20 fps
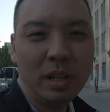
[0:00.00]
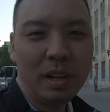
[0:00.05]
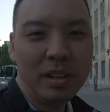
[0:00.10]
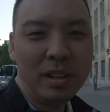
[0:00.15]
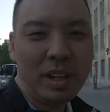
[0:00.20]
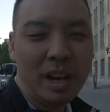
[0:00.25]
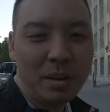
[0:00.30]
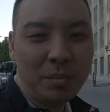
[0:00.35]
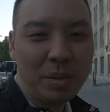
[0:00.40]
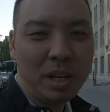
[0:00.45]
Now
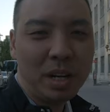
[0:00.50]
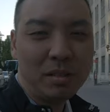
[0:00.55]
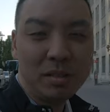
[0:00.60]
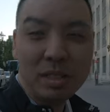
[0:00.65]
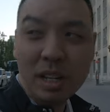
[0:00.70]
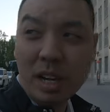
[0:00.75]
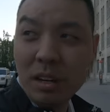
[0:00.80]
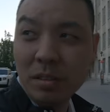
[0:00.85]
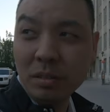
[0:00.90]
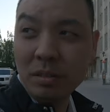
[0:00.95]
that I'm
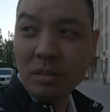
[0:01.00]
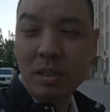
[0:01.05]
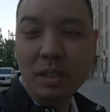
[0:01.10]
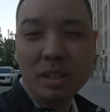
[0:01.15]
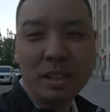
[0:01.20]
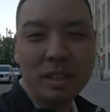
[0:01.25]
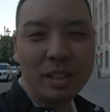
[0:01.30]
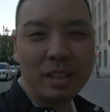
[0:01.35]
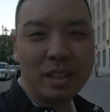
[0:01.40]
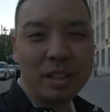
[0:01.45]
downtown,
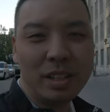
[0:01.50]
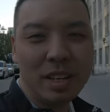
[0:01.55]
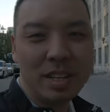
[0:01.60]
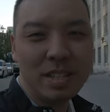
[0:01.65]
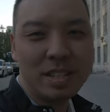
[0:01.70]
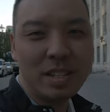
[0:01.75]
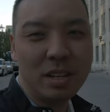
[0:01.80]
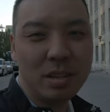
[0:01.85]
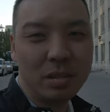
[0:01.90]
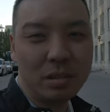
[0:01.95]
I'm gonna
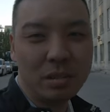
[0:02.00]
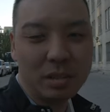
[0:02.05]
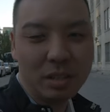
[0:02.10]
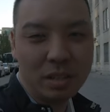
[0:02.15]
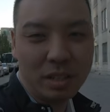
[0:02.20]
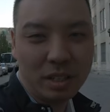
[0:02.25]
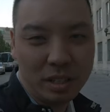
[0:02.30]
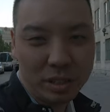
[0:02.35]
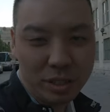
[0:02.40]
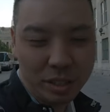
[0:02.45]
test
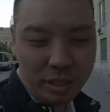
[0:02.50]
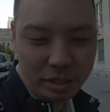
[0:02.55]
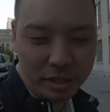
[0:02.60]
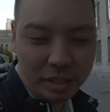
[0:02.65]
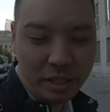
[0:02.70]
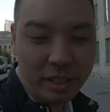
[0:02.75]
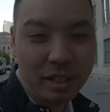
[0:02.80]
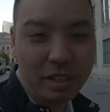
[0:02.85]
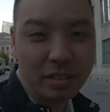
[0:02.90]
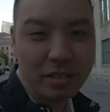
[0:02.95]
out the
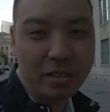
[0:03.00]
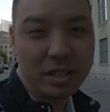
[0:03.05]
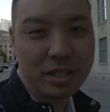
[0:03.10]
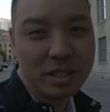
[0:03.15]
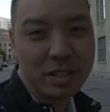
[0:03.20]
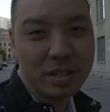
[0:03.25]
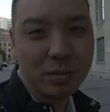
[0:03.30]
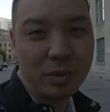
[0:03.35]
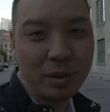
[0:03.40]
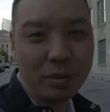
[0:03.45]
agility of
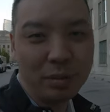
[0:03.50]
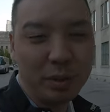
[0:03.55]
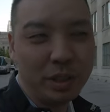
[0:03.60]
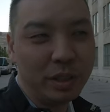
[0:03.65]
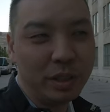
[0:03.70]
this one